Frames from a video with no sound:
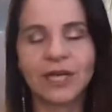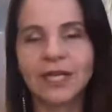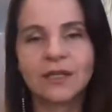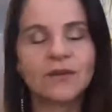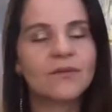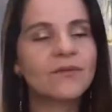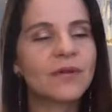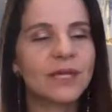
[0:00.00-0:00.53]

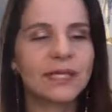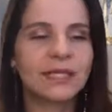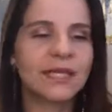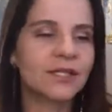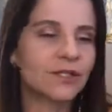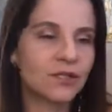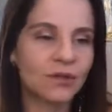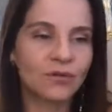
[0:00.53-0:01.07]
And really,
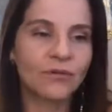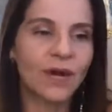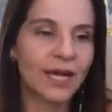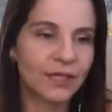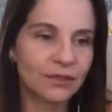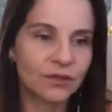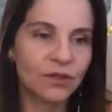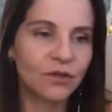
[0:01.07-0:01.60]
there is no
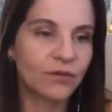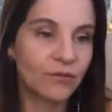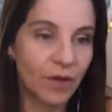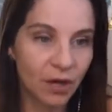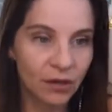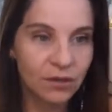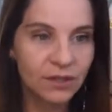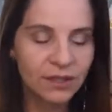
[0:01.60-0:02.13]
right or
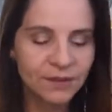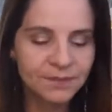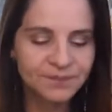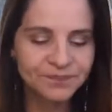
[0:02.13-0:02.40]
wrong.